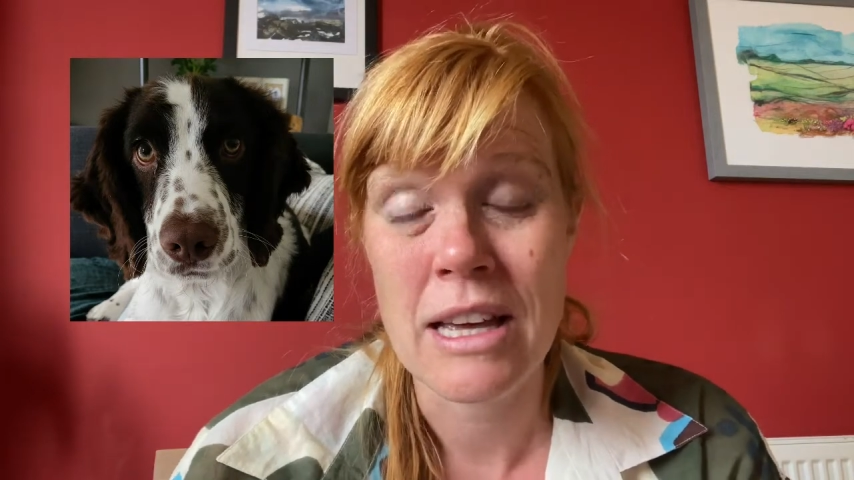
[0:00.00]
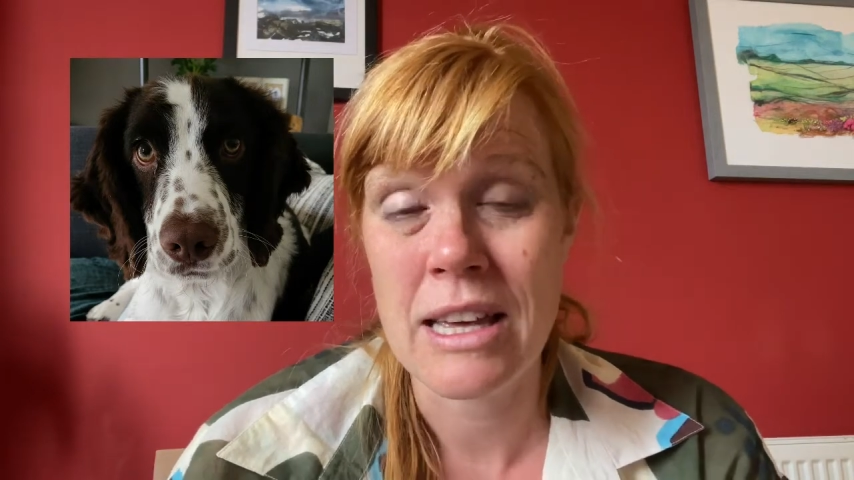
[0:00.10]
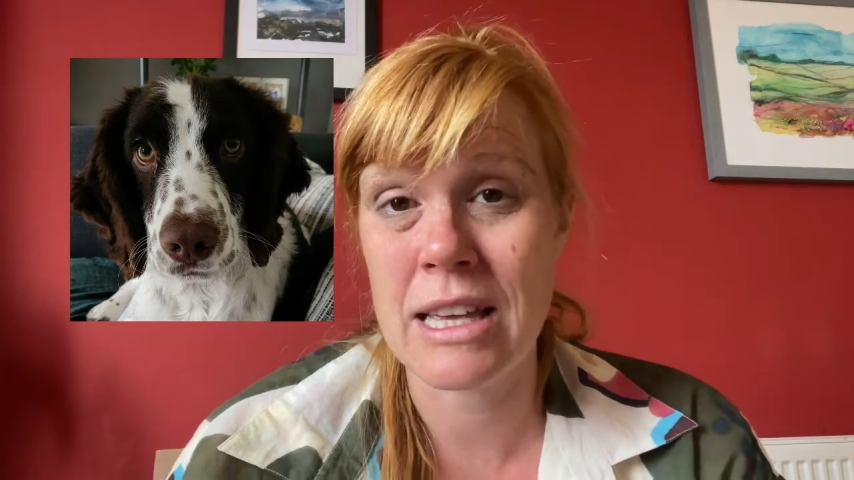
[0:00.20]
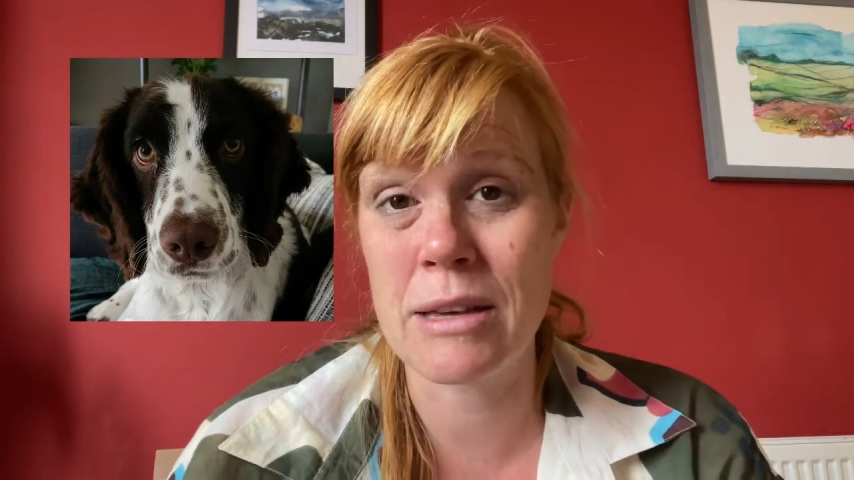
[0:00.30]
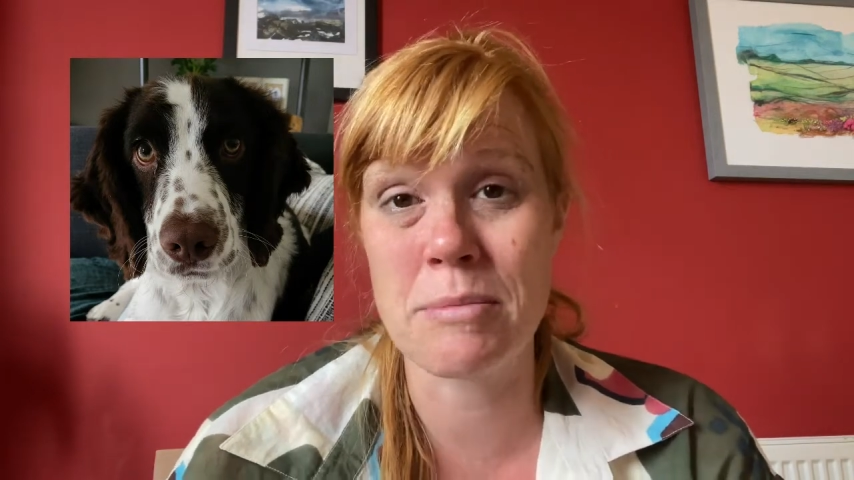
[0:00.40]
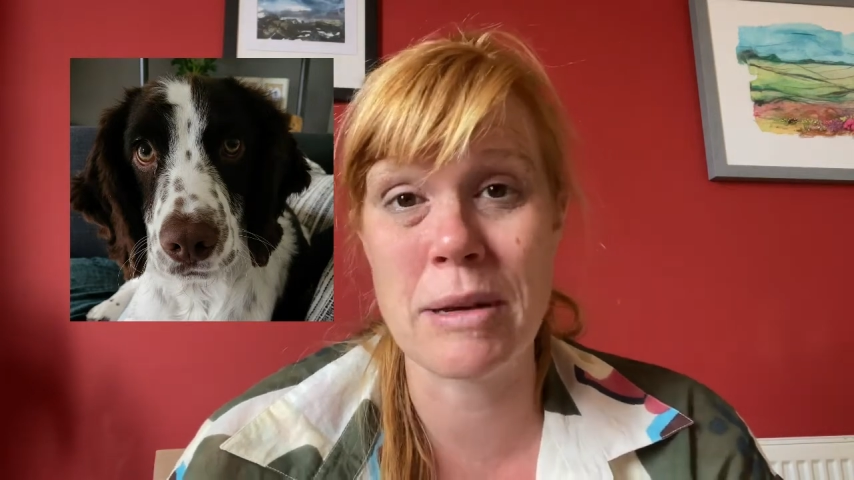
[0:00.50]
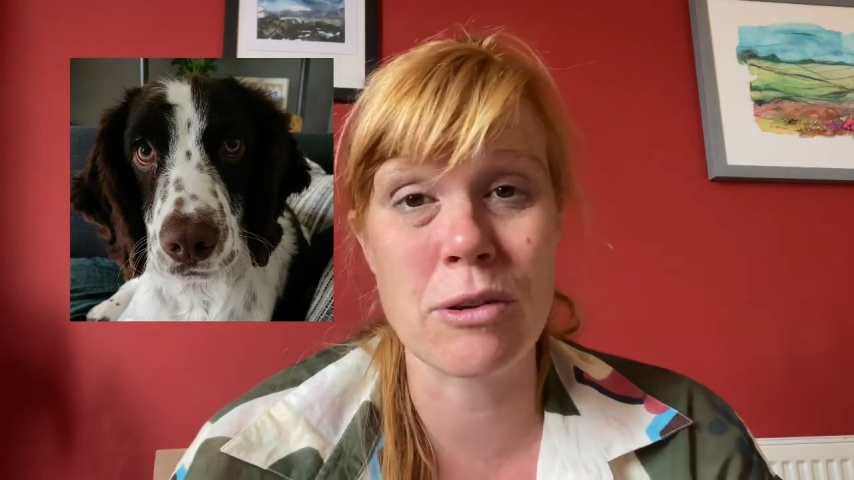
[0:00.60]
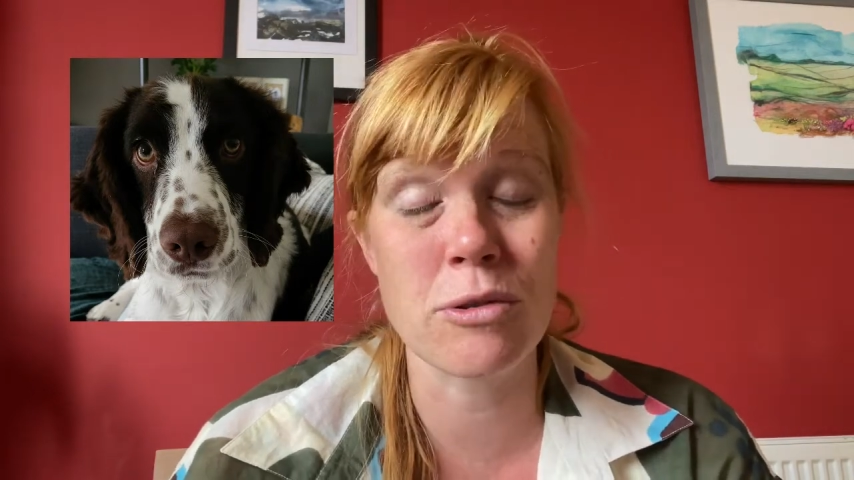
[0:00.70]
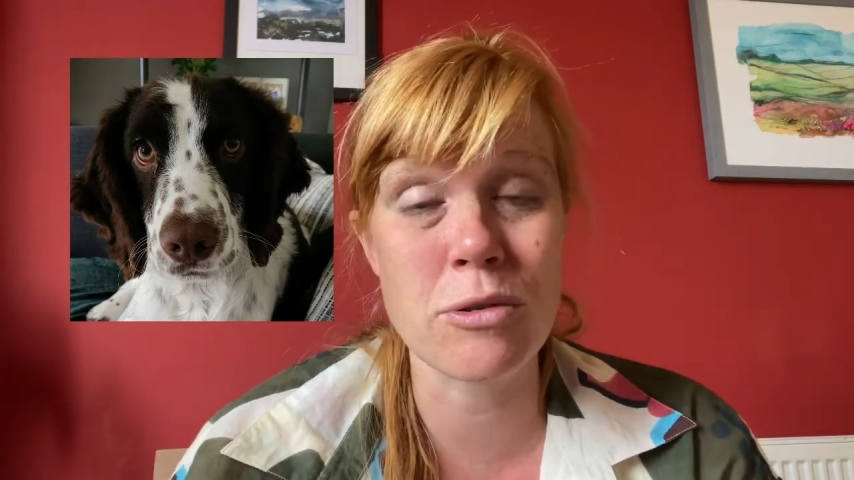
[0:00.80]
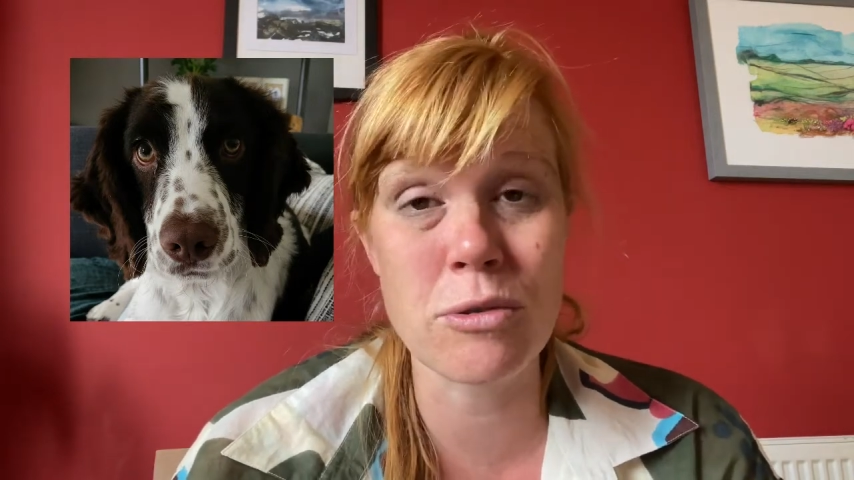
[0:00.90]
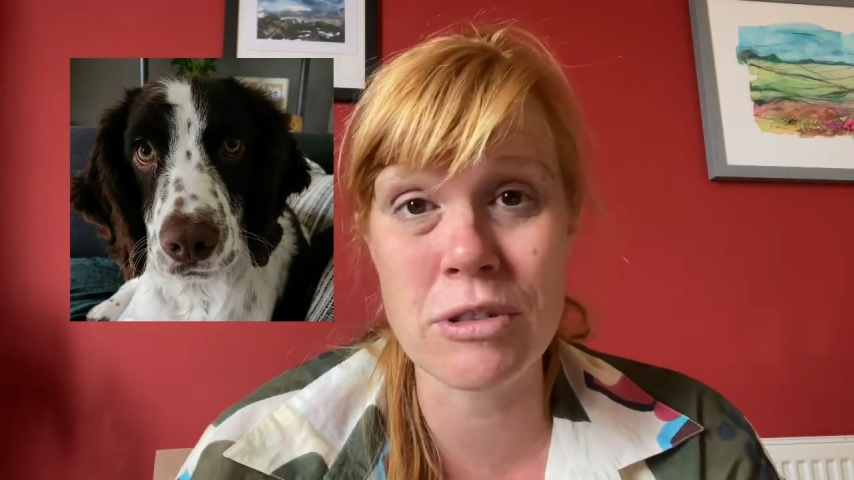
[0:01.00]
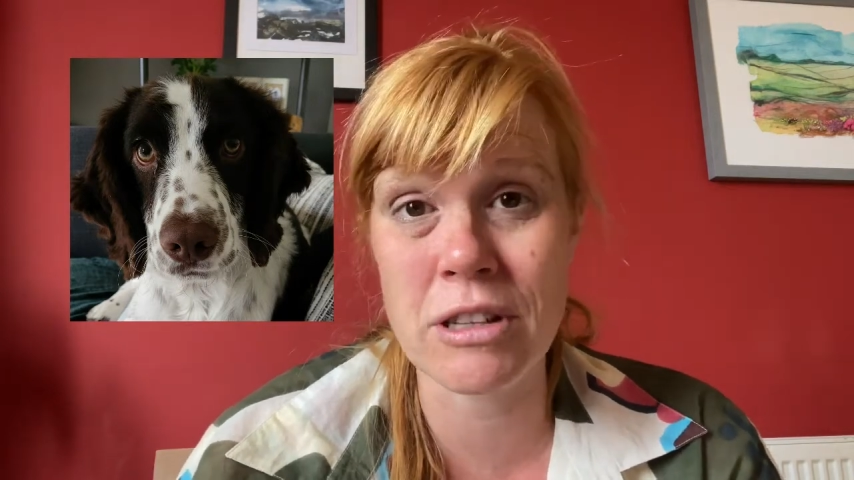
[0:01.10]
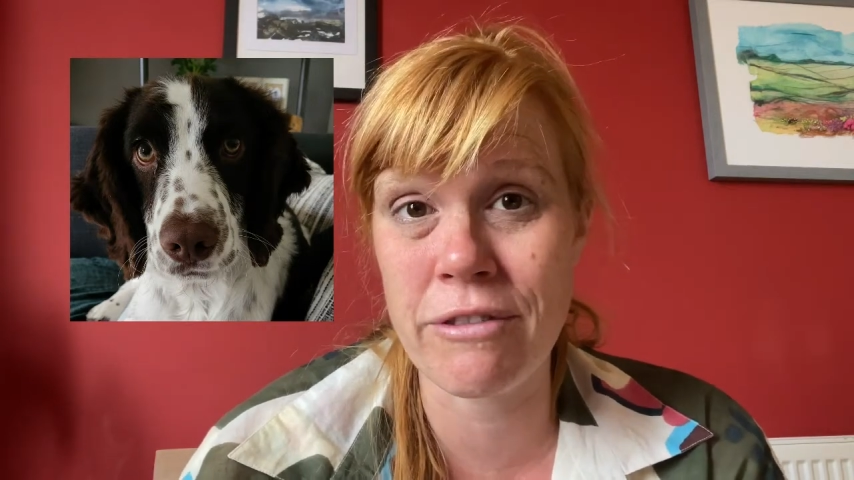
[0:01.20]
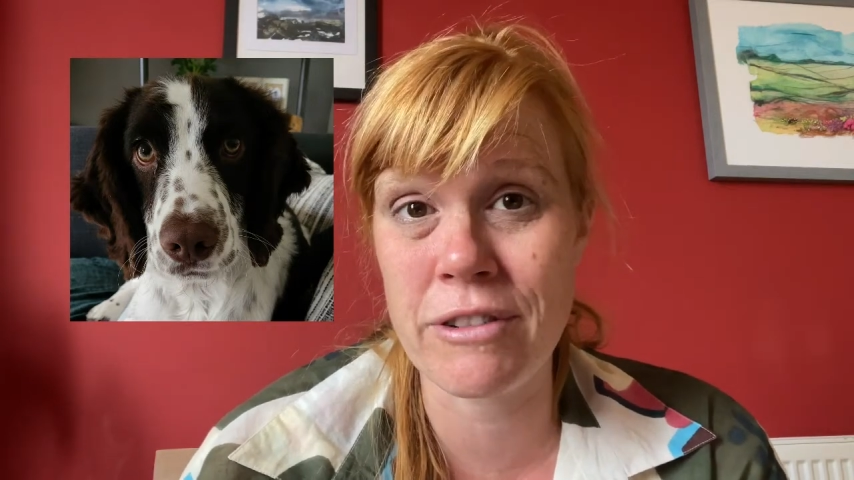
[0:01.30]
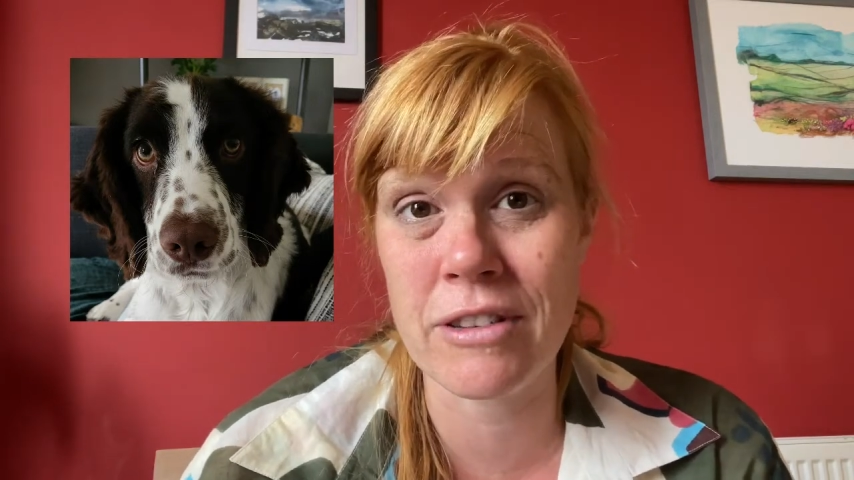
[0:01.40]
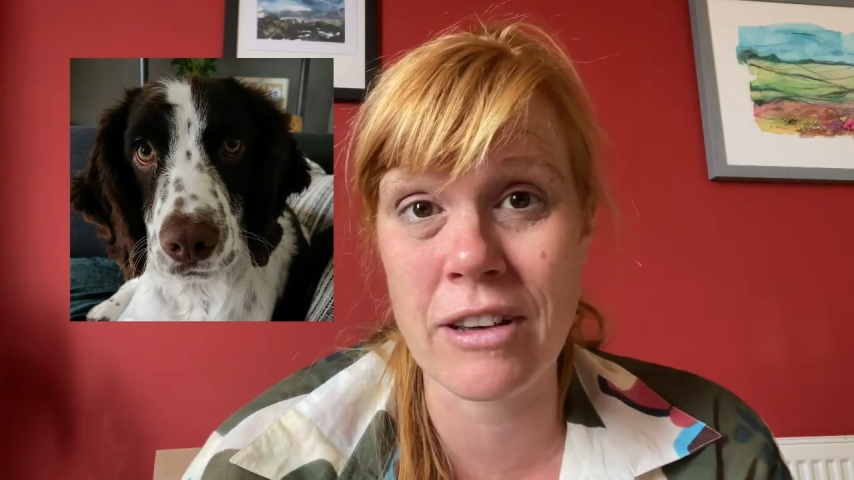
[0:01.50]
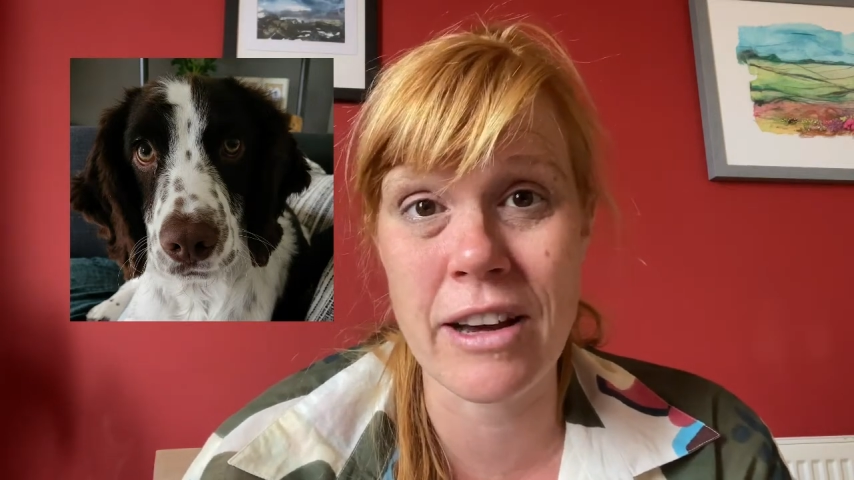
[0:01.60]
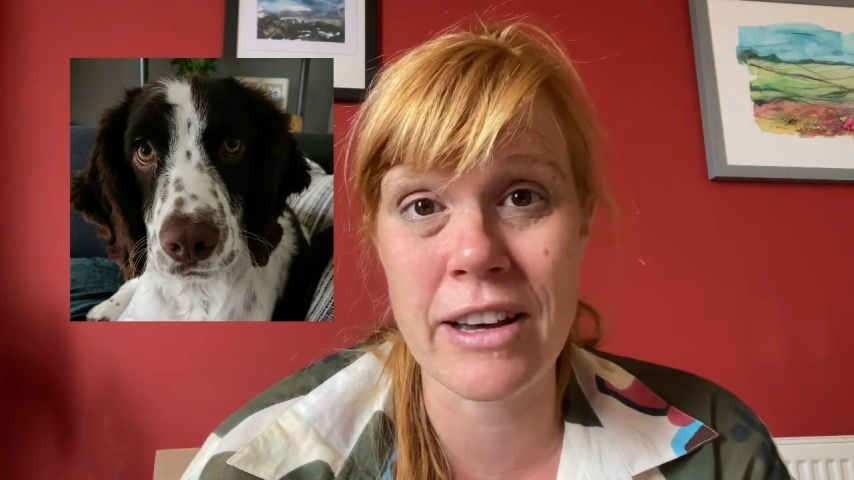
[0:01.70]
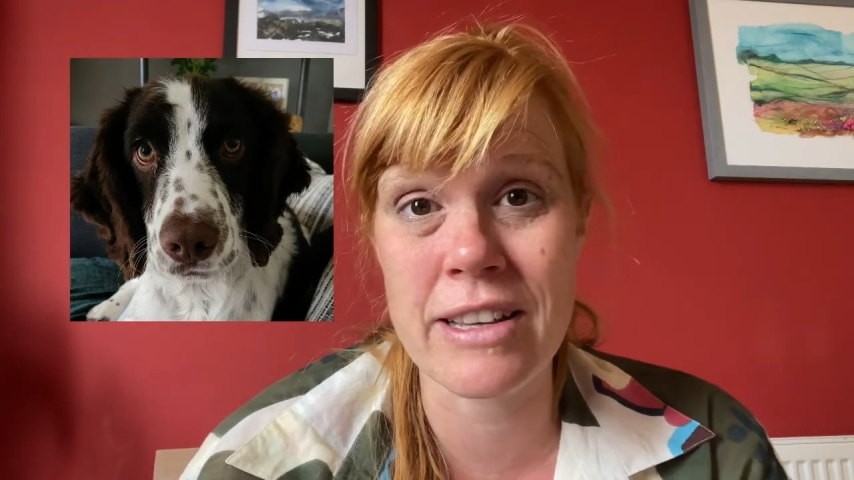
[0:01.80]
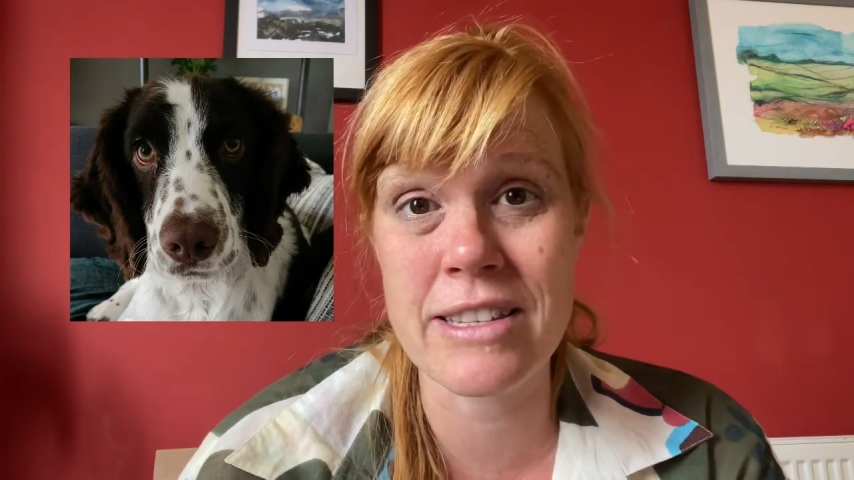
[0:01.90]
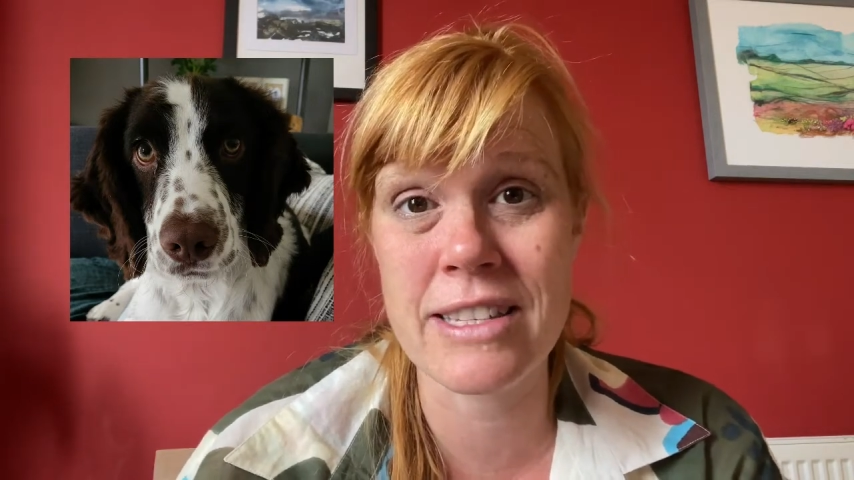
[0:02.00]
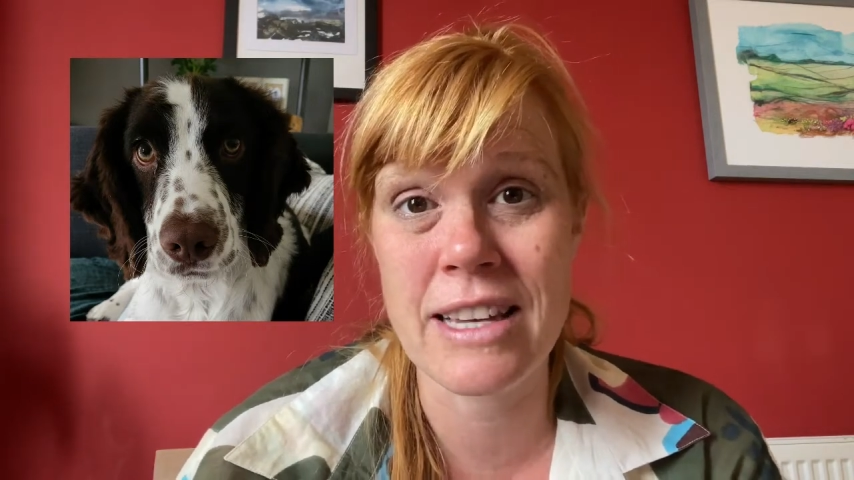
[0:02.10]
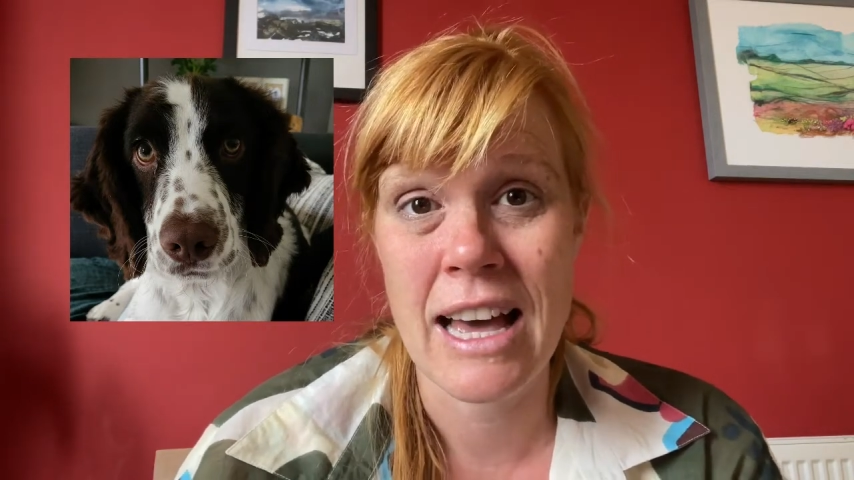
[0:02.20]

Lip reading: He had been on all the different diets,